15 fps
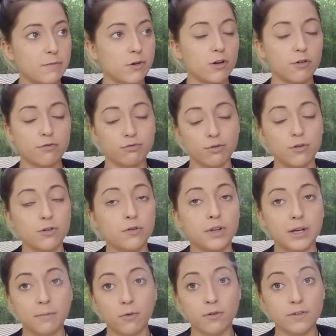you go through it, you
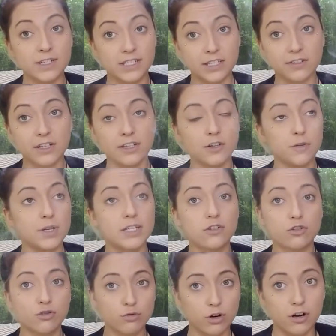get more resilient, you get
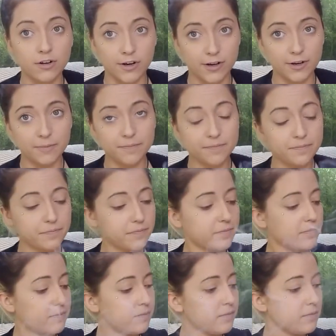stronger.
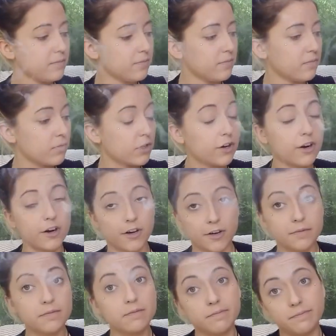
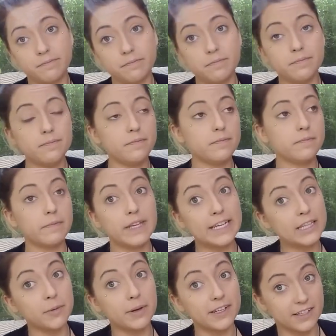Or, in
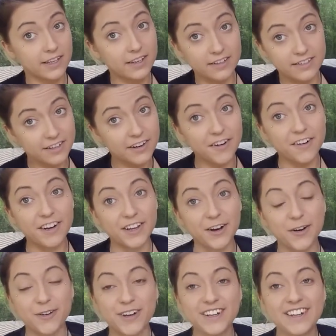the best case
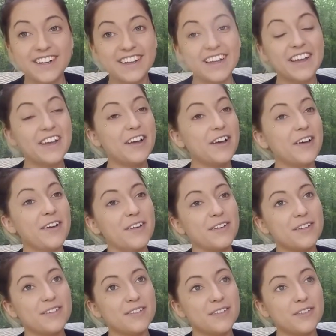scenario,
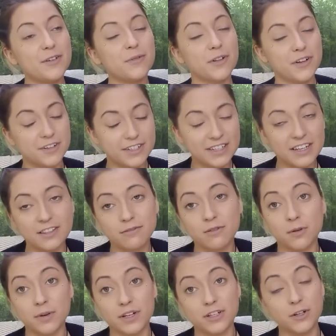you learn to get
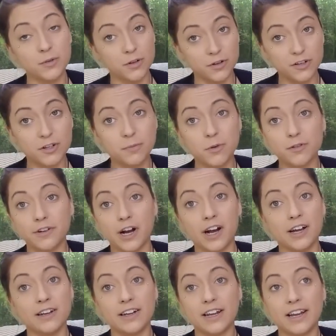through it, you learn to move
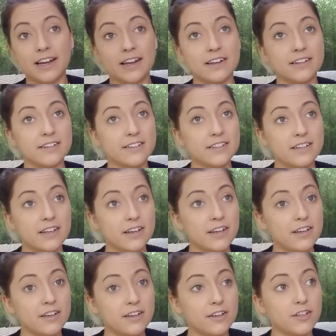on, and
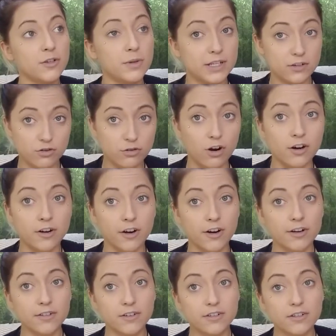you get
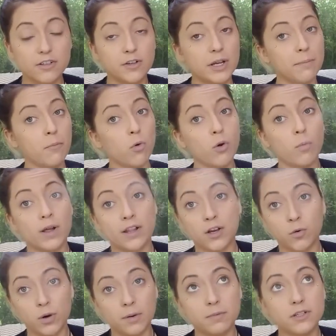stronger. You get more well
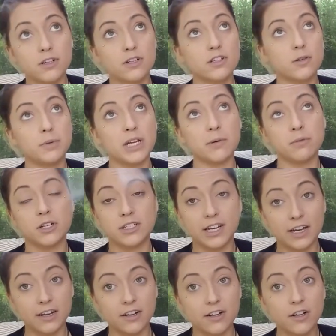equipped to be able to
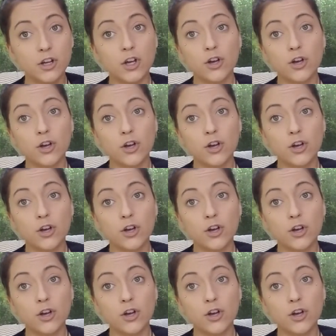tell